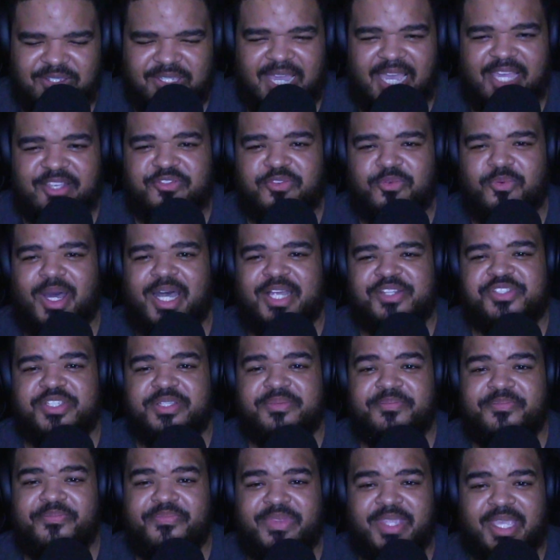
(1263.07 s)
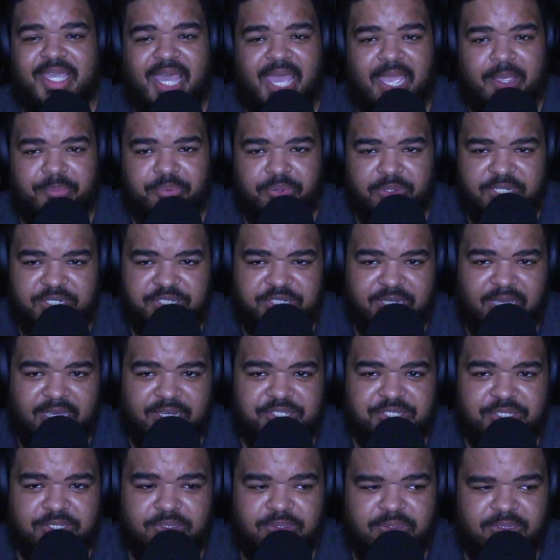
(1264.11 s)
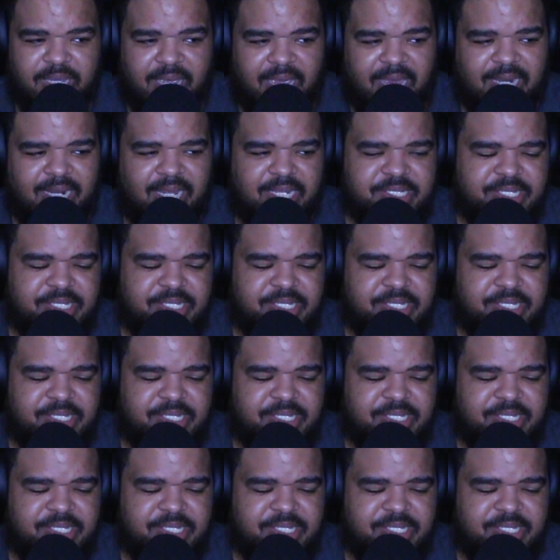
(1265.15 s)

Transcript: Thank you guys for watching. I appreciate you.